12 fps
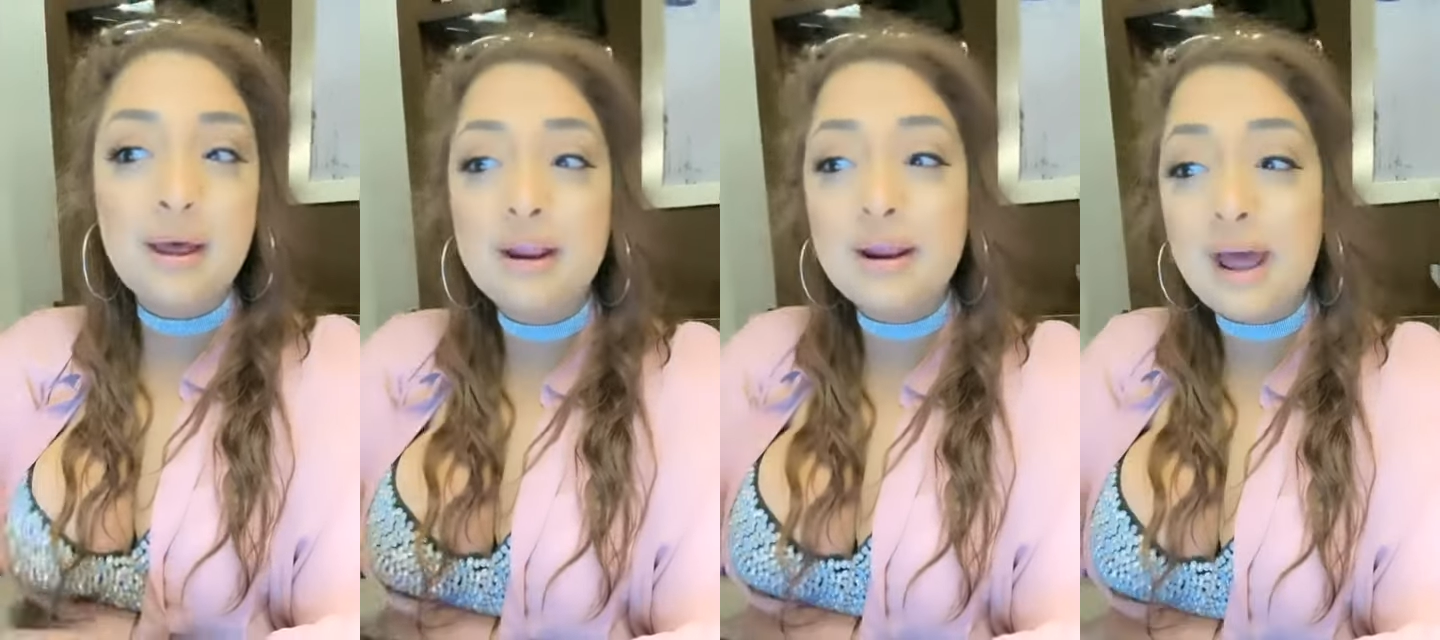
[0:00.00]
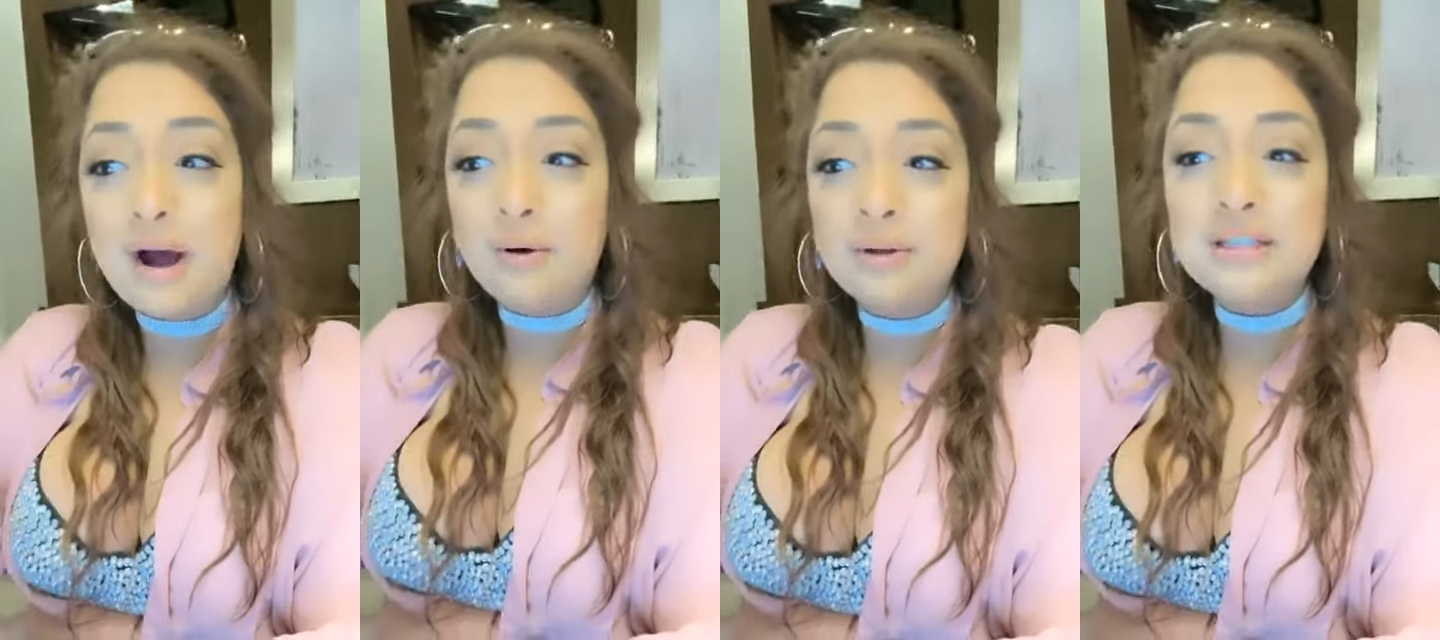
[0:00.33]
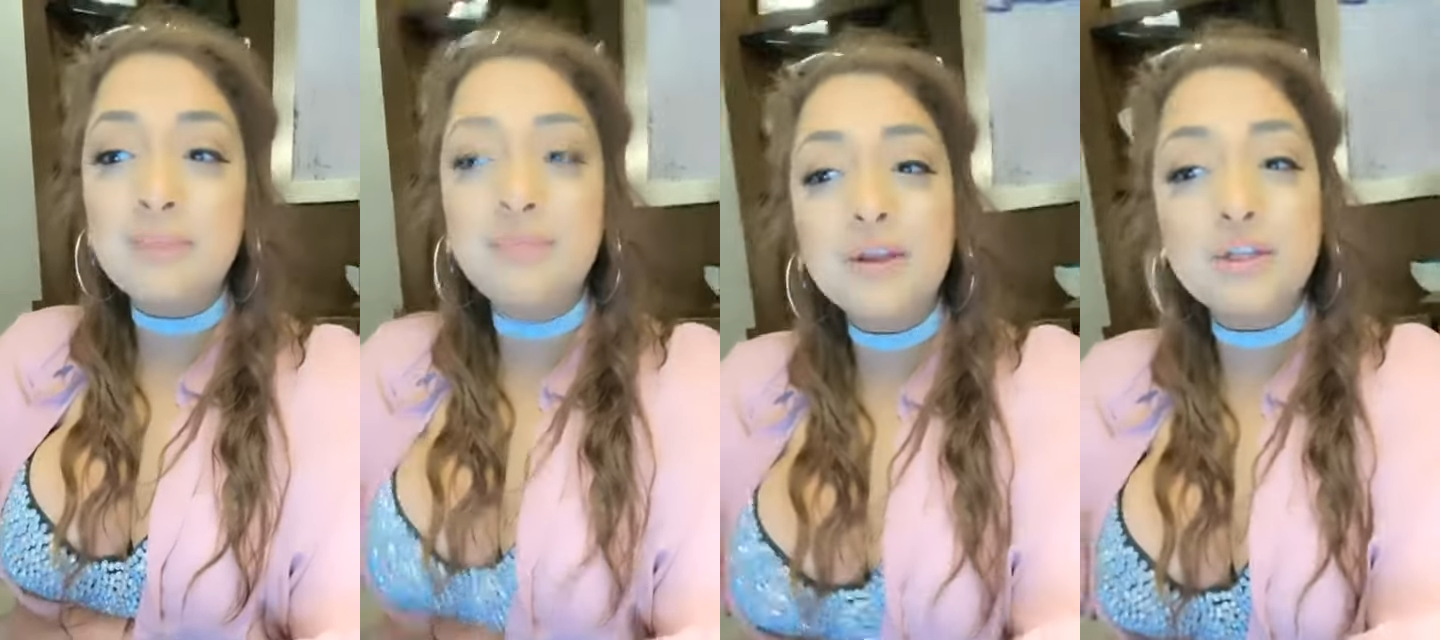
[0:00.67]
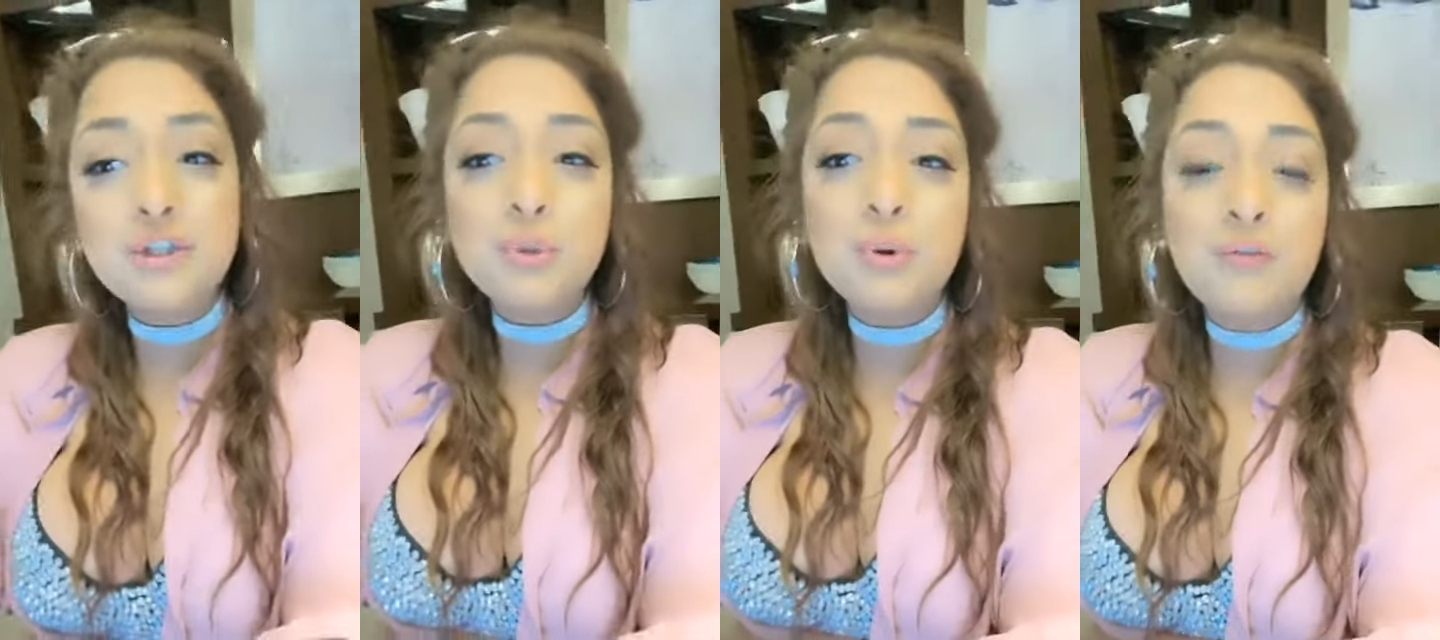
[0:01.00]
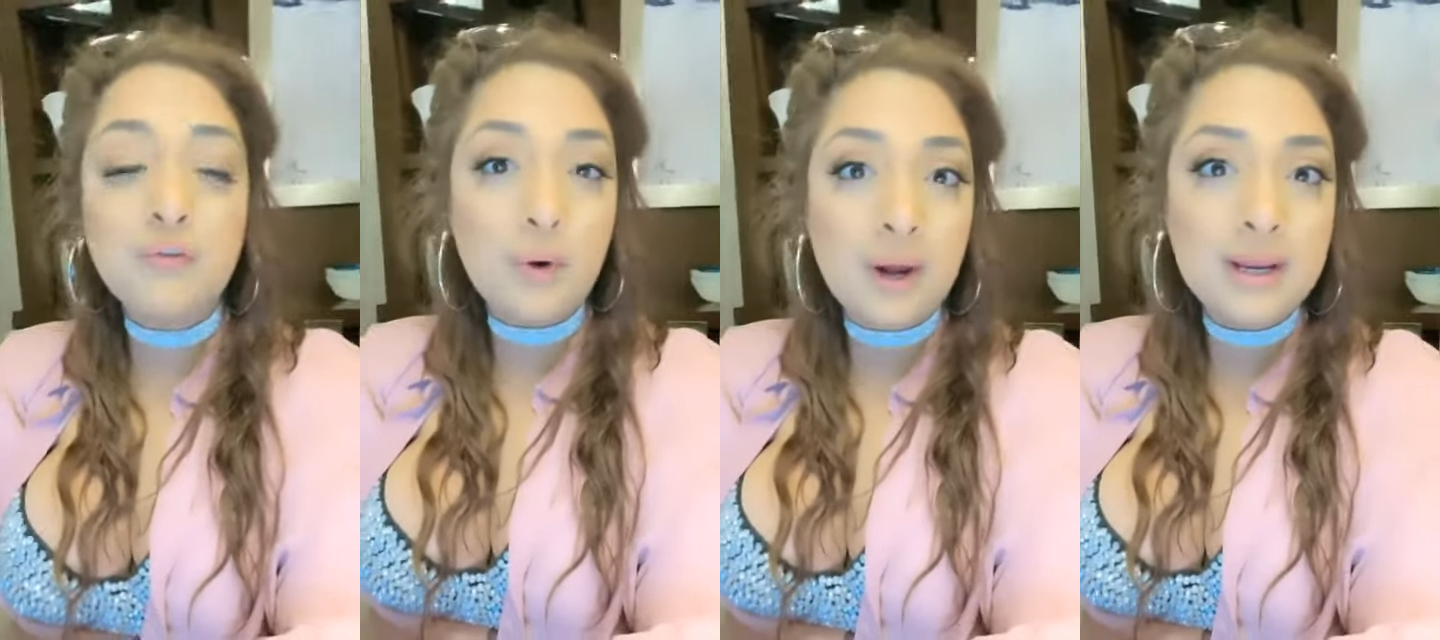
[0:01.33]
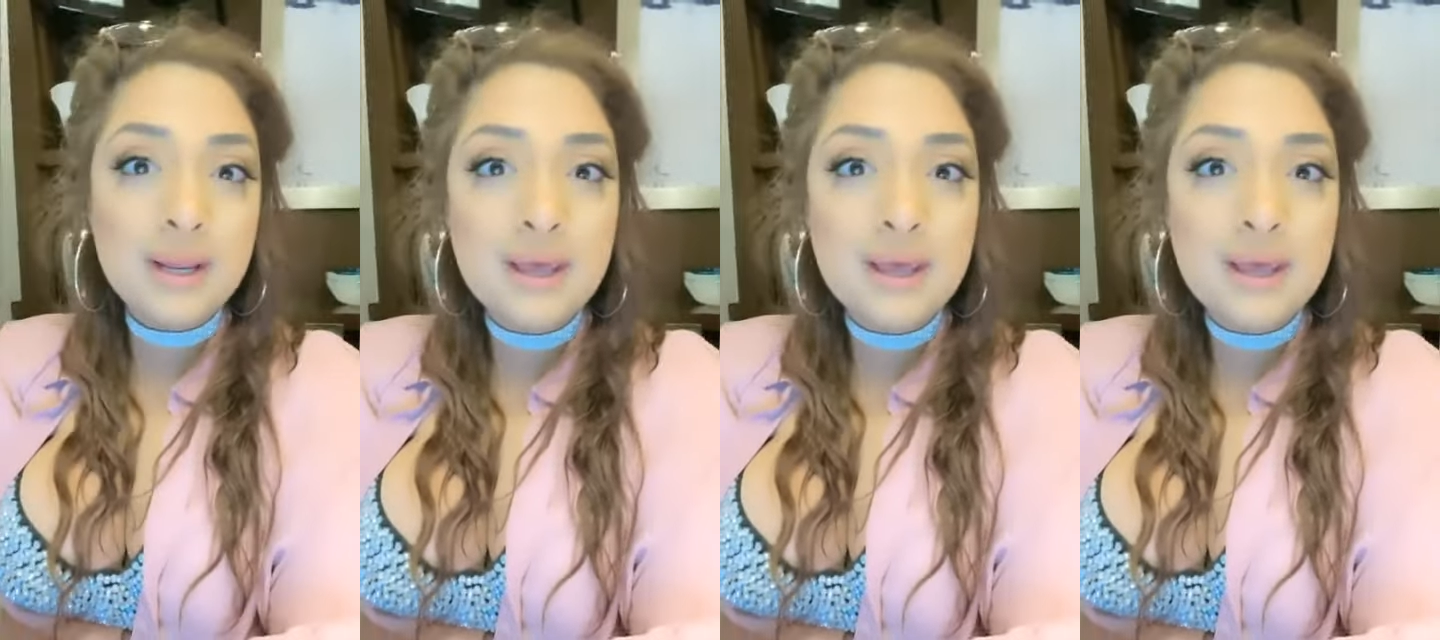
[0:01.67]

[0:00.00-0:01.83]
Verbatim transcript: Now, some things to avoid